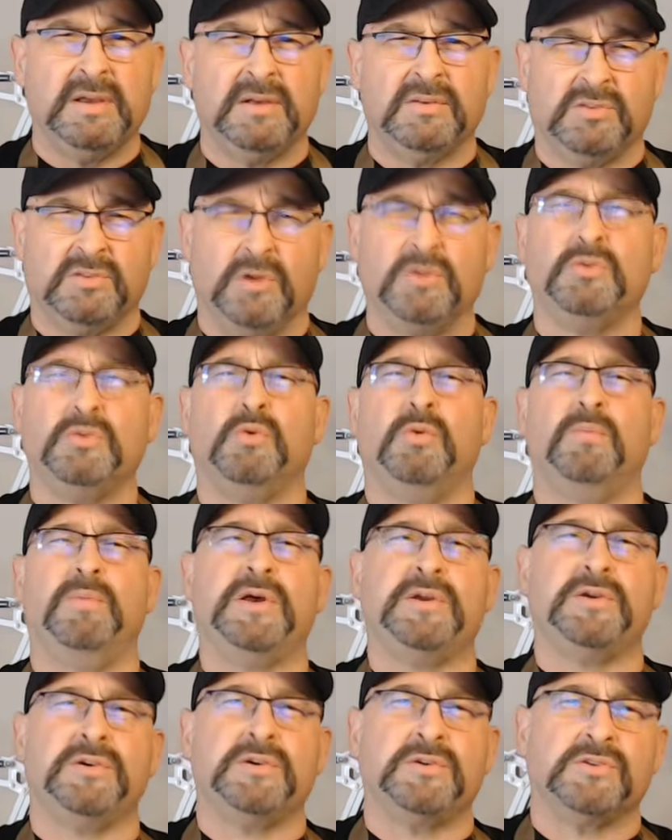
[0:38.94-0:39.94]
So you will
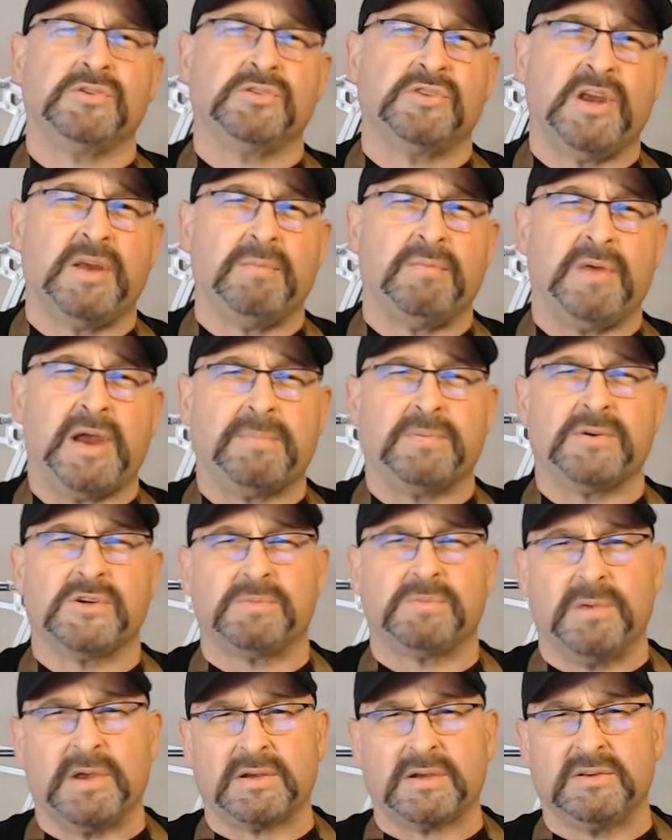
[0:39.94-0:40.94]
better understand my
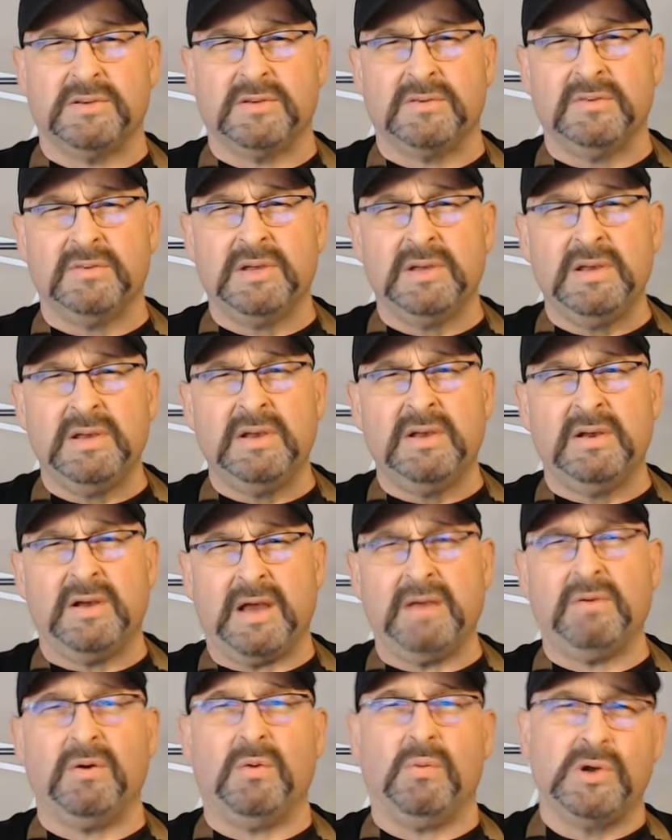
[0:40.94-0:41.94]
perspective,
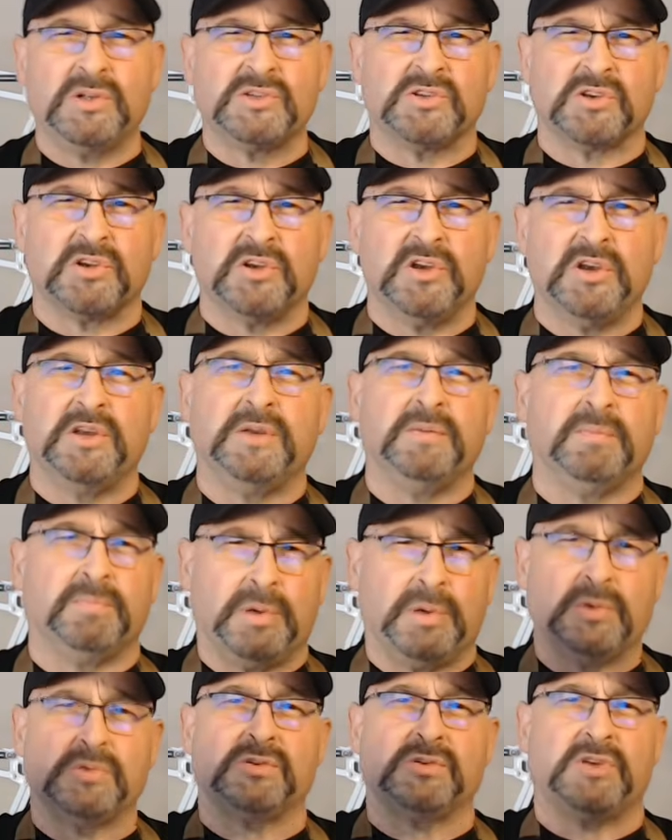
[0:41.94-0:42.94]
I will once again
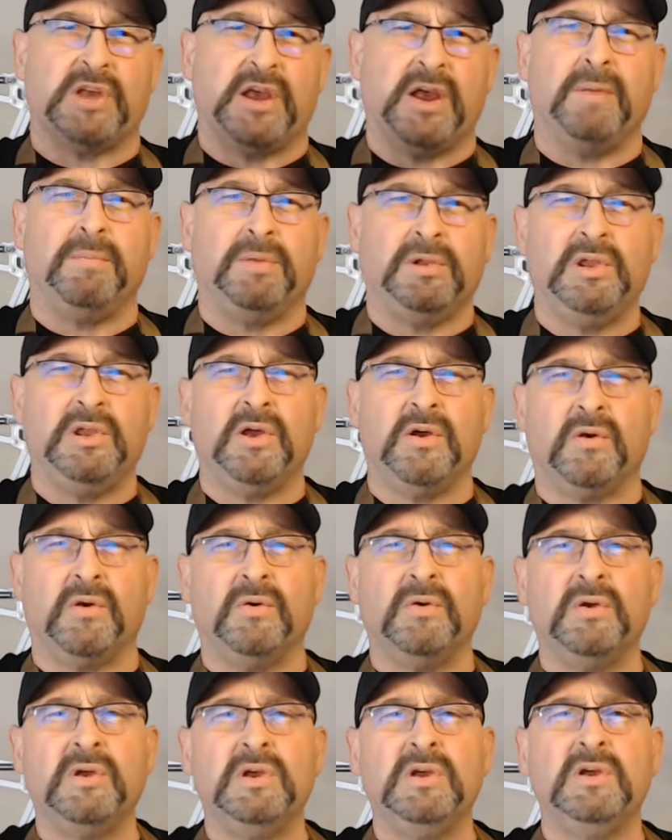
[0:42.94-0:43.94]
post down
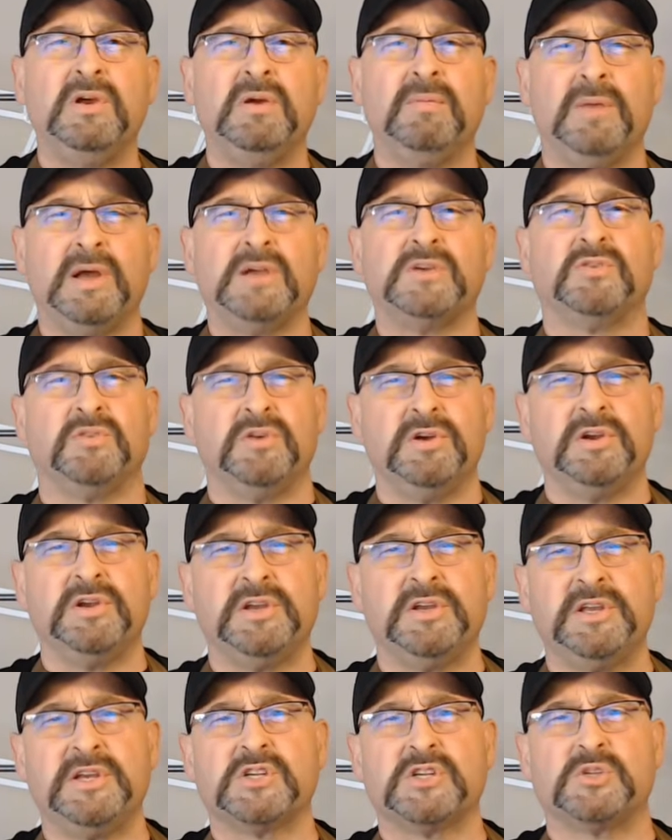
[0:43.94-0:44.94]
below my
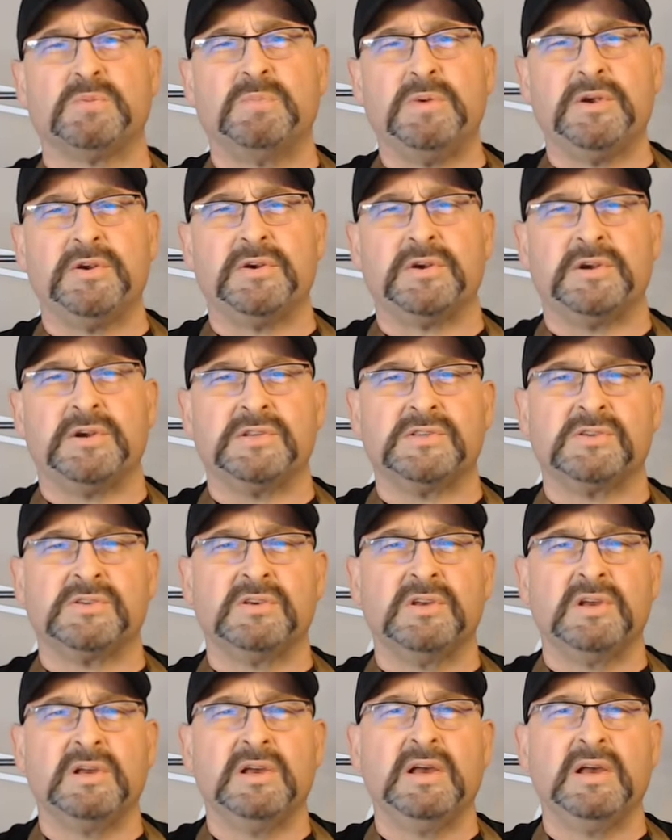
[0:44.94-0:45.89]
training and experience.